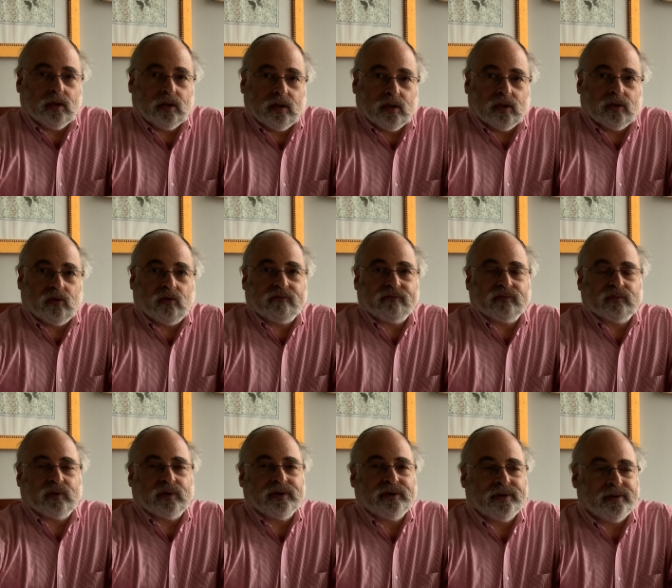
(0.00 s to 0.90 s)
Hello
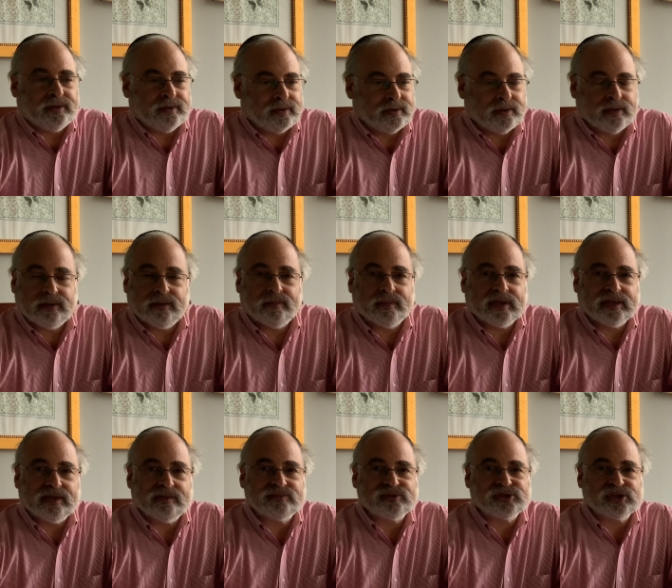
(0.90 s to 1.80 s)
everyone, my
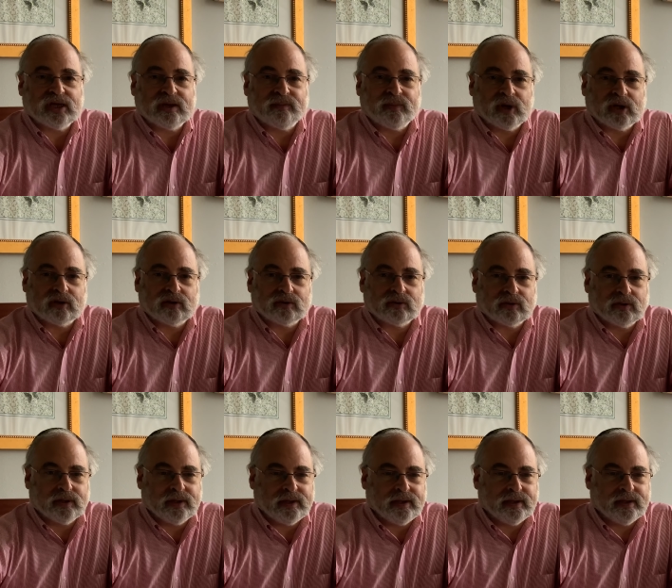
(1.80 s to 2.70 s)
name is Jan Buckler
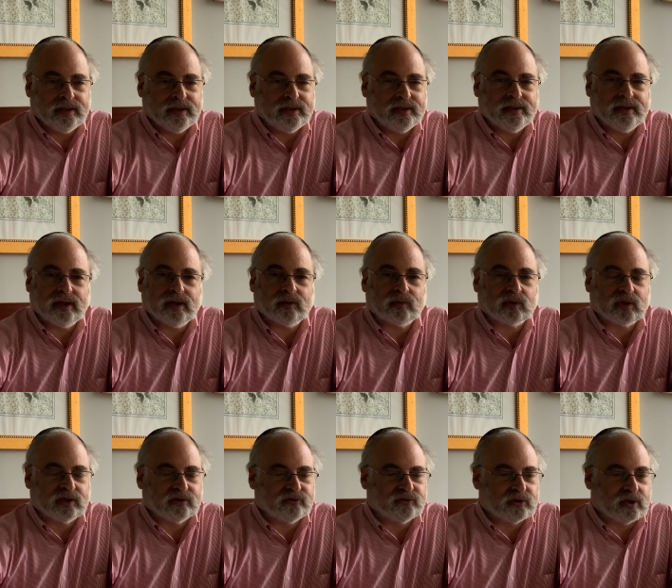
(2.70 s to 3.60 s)
and I would
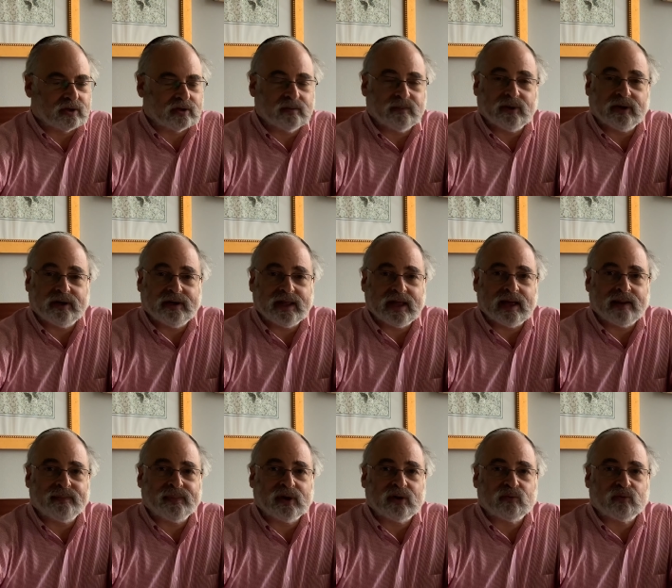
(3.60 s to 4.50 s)
like to talk to you about an
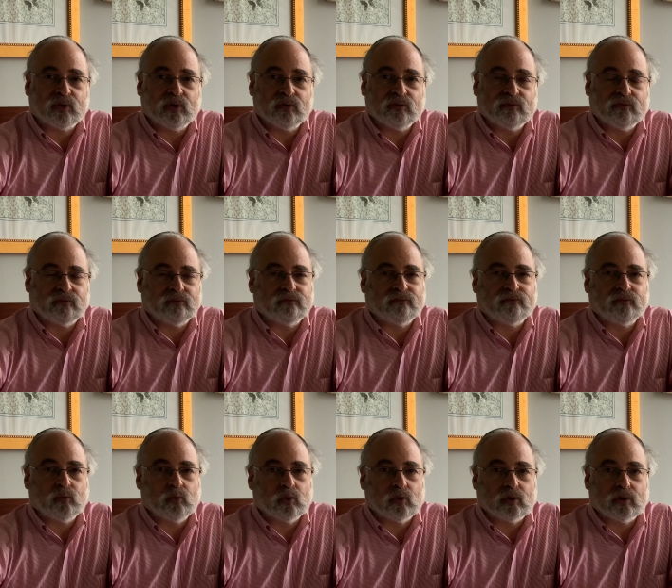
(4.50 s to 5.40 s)
app I wrote
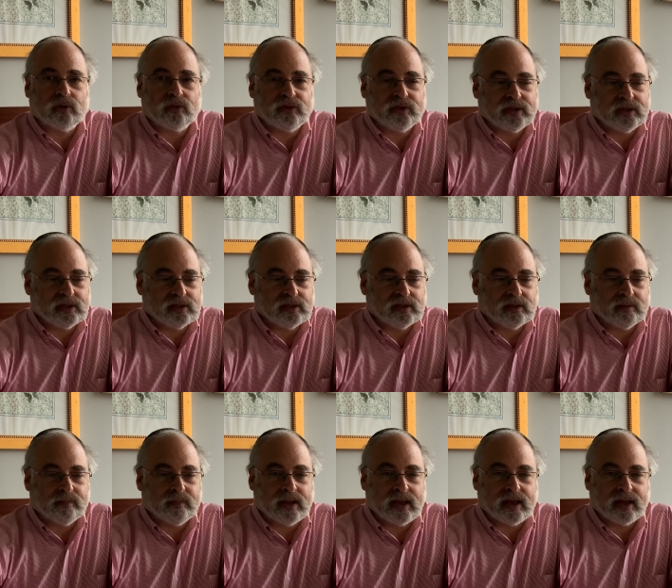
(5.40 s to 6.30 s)
for the
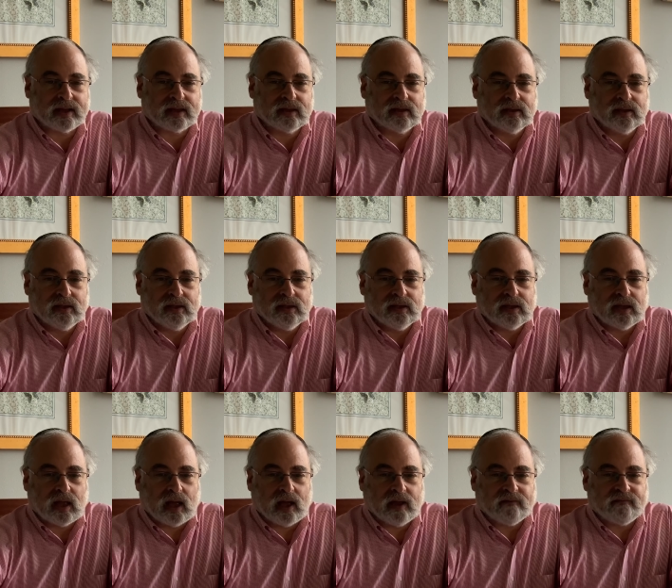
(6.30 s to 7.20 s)
Mac,
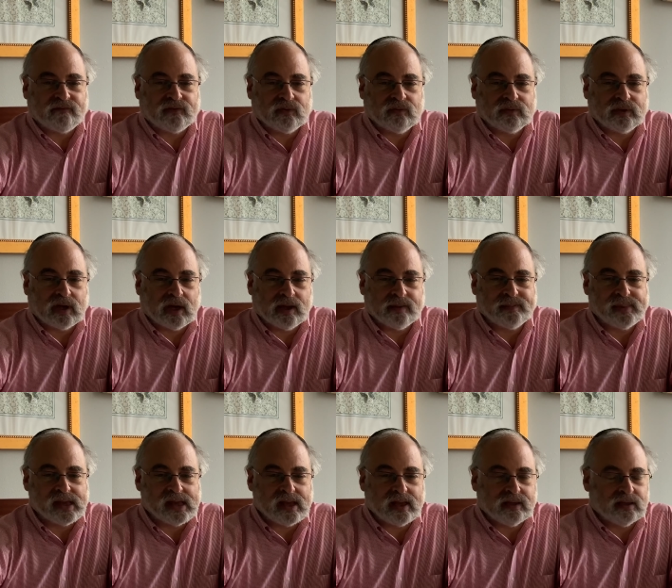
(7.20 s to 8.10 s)
iPhone,
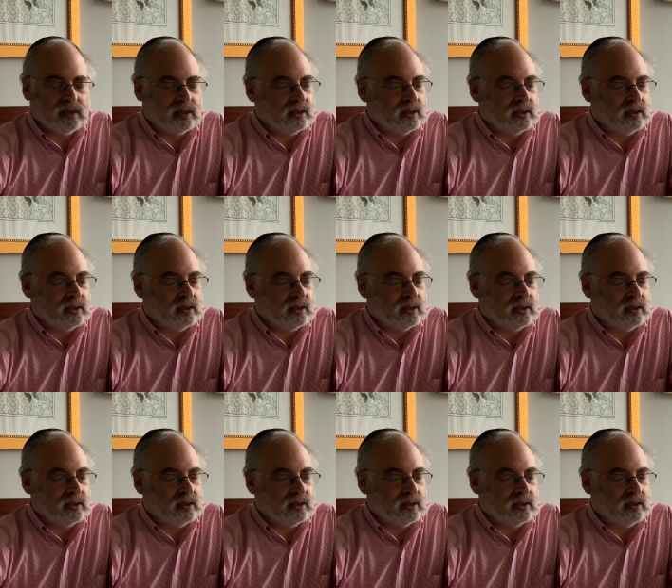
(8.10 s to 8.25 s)
iPad